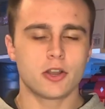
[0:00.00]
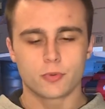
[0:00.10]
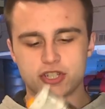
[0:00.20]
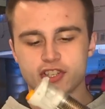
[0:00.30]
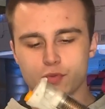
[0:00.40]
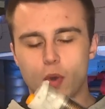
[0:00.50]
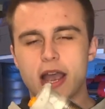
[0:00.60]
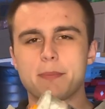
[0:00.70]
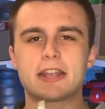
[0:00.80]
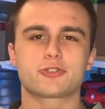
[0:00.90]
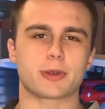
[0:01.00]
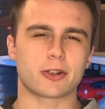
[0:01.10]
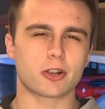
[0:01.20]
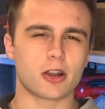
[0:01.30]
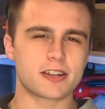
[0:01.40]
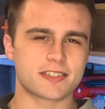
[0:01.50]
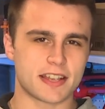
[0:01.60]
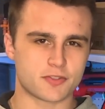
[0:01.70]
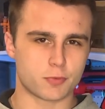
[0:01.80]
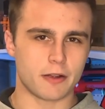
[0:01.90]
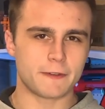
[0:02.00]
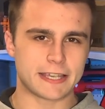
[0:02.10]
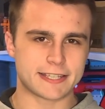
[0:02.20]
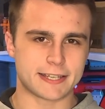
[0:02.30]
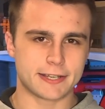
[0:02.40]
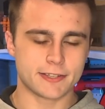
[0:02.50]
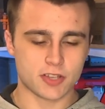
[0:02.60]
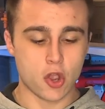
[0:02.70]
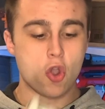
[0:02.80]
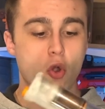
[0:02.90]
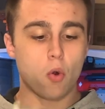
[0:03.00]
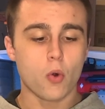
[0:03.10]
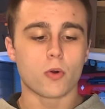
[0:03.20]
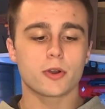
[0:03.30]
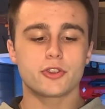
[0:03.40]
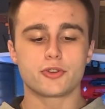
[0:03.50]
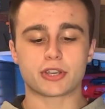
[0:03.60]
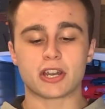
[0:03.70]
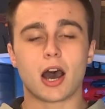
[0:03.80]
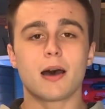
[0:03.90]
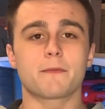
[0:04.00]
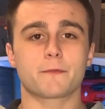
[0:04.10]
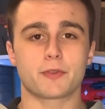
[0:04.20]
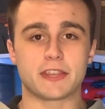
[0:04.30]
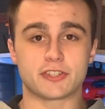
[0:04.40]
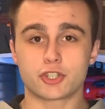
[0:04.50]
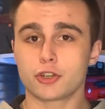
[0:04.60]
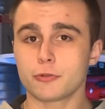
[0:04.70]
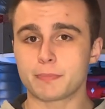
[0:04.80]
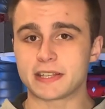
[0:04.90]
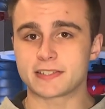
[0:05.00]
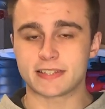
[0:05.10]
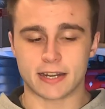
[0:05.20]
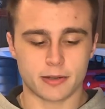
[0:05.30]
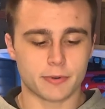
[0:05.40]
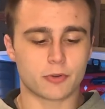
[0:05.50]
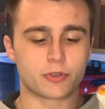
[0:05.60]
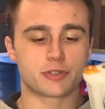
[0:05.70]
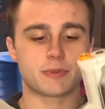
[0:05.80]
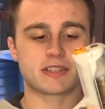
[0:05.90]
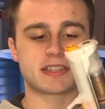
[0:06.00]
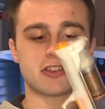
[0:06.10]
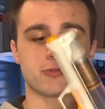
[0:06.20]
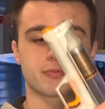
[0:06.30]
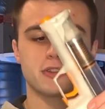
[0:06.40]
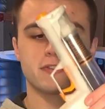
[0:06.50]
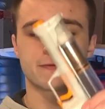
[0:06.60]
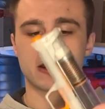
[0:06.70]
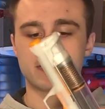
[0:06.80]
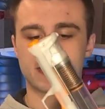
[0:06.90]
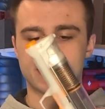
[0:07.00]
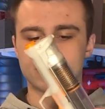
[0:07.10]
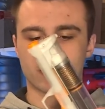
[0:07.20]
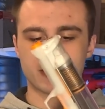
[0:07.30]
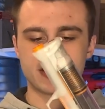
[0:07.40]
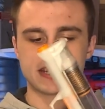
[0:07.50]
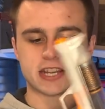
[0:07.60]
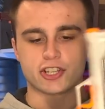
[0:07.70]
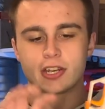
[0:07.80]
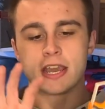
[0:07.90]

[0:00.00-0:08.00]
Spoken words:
which is why my trigger guard is as rough as it is, or you can opt for the two-piece setup, which means that you print the frame in this orientation